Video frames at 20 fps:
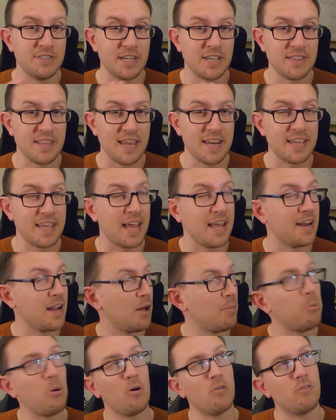averaging, then
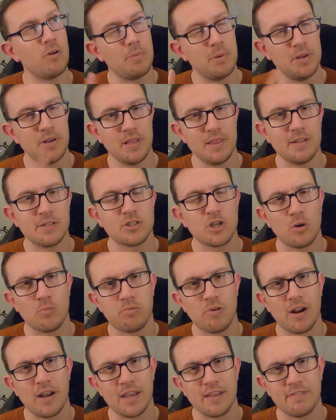again I'll put a ribbon in the
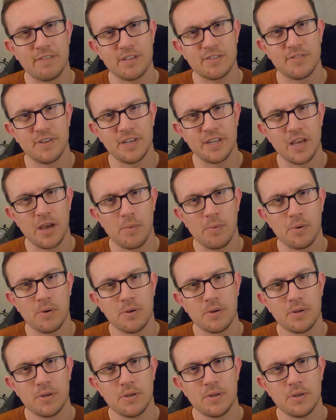top right of this video.